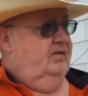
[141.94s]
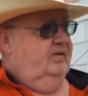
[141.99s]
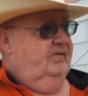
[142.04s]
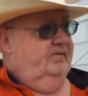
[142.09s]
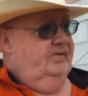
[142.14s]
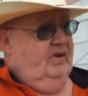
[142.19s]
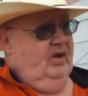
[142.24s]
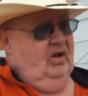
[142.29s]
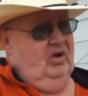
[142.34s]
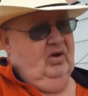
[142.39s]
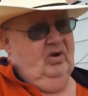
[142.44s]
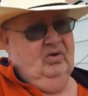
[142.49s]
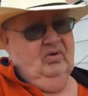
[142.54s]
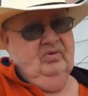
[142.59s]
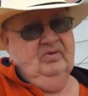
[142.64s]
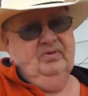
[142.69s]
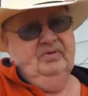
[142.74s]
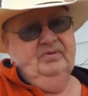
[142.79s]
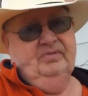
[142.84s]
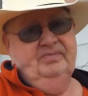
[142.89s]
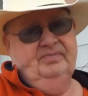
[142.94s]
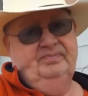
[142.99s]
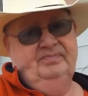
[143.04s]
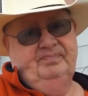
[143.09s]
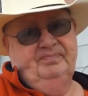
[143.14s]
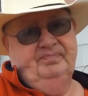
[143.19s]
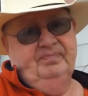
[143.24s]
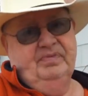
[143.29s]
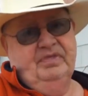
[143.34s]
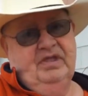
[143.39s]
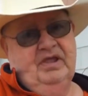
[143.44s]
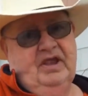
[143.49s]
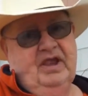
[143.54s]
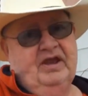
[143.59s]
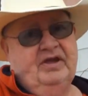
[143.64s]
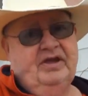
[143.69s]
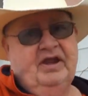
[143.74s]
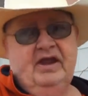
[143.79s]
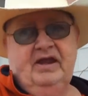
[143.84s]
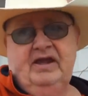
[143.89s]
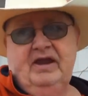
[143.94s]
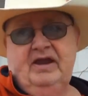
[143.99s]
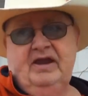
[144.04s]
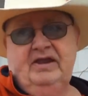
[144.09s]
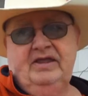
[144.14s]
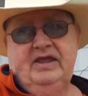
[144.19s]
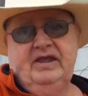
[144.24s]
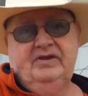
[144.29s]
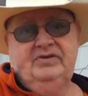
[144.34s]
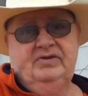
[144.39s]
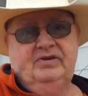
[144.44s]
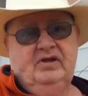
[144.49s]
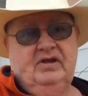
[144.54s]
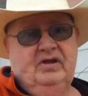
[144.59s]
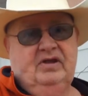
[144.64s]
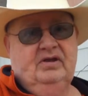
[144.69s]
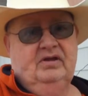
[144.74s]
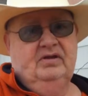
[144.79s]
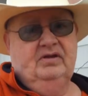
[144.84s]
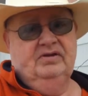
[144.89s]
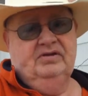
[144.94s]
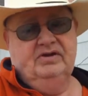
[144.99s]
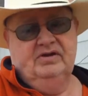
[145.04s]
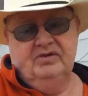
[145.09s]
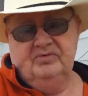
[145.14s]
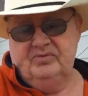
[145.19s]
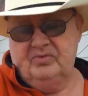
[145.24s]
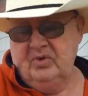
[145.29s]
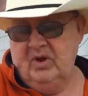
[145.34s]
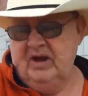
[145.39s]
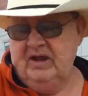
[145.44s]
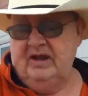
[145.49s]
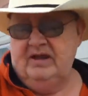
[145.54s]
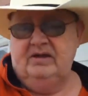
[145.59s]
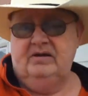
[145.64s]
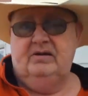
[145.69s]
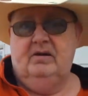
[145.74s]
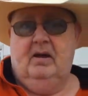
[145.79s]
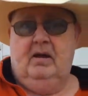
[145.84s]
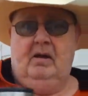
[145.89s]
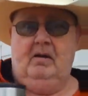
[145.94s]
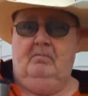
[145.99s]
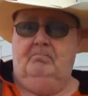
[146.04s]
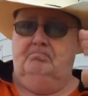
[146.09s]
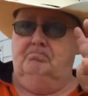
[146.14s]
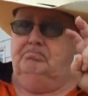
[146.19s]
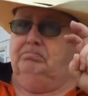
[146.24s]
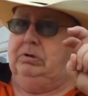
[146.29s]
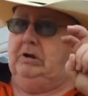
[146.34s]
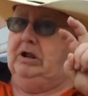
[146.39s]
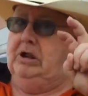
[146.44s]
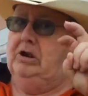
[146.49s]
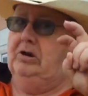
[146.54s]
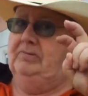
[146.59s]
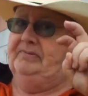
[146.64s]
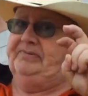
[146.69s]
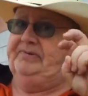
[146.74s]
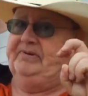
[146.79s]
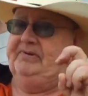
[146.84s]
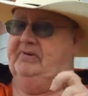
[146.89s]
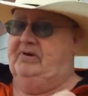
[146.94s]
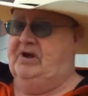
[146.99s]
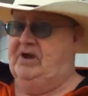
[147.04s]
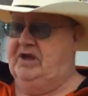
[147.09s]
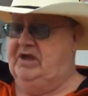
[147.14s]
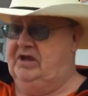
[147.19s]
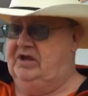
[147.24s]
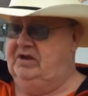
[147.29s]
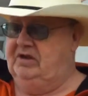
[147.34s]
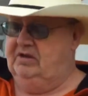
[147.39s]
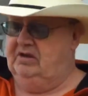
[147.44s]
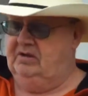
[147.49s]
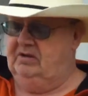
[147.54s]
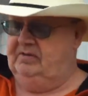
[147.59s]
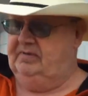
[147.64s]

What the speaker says: So, and then I get the dreaded blue screen.